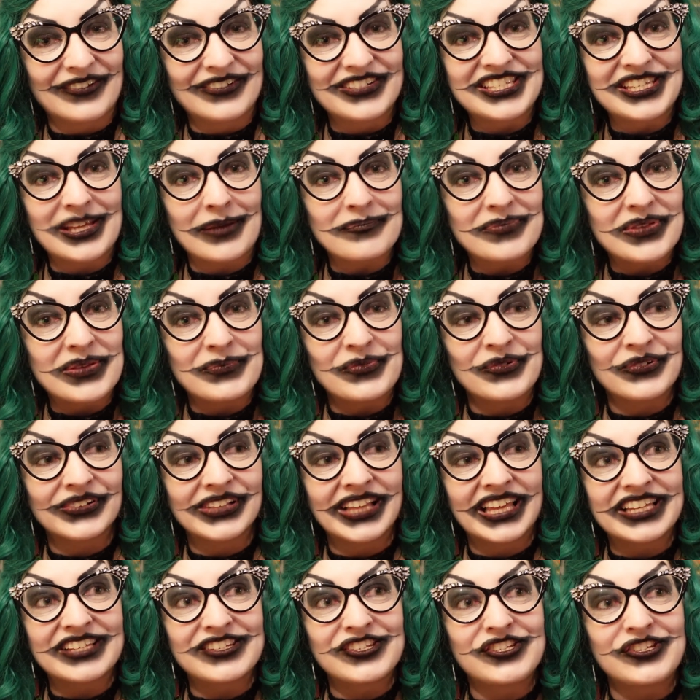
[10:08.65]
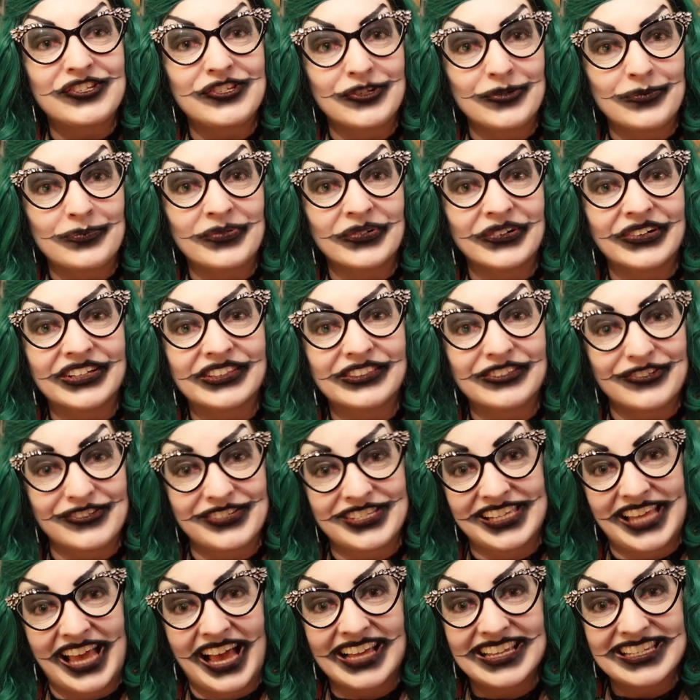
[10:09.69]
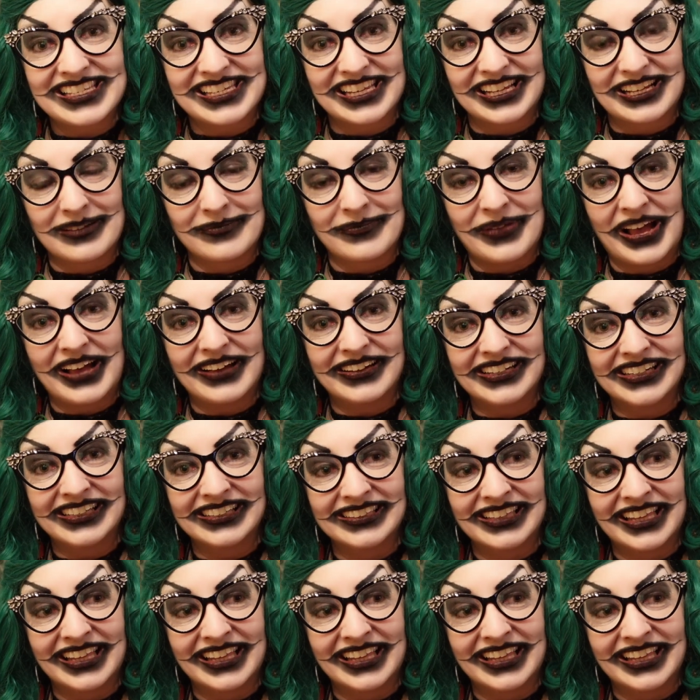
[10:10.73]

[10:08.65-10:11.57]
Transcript: some people were like super enthusiastic about it.